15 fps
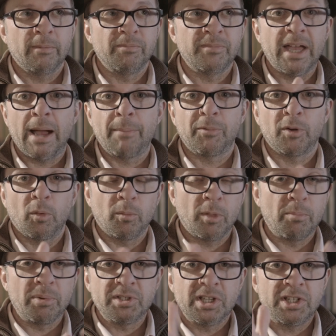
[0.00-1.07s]
depth or the
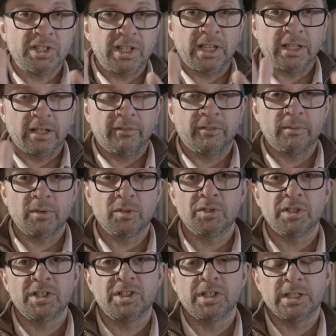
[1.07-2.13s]
positioning of the
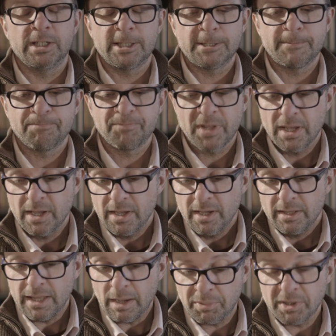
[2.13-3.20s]
musicians.
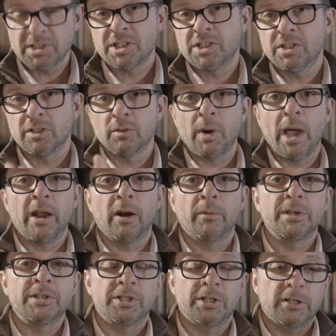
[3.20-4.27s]
And that brings us to the Rhino
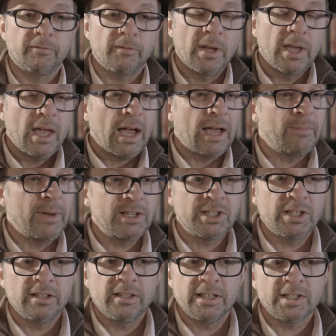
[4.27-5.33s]
Reserve. I
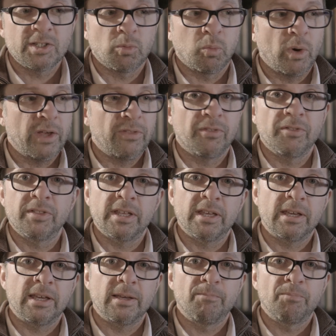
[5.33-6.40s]
mentioned this with
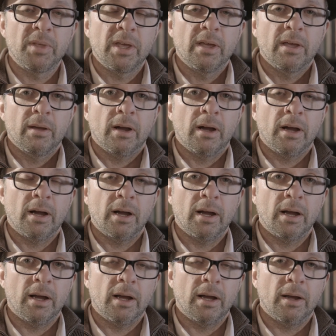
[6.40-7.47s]
the
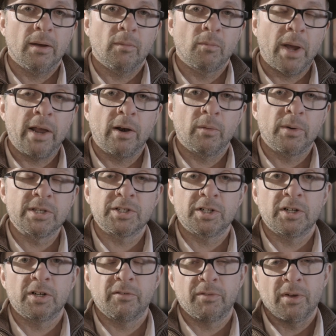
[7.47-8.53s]
Rhino
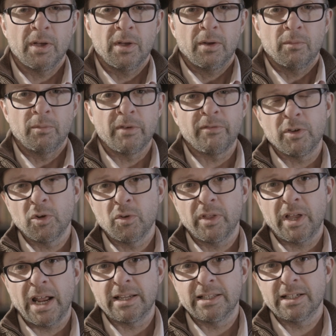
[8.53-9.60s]
Reserve review
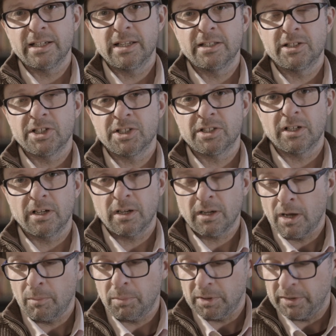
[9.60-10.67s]
that I did just a
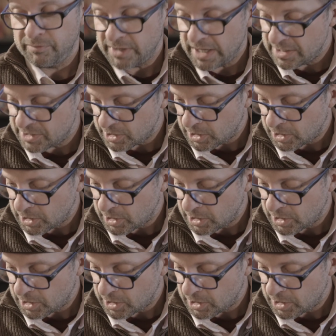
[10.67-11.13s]
couple of days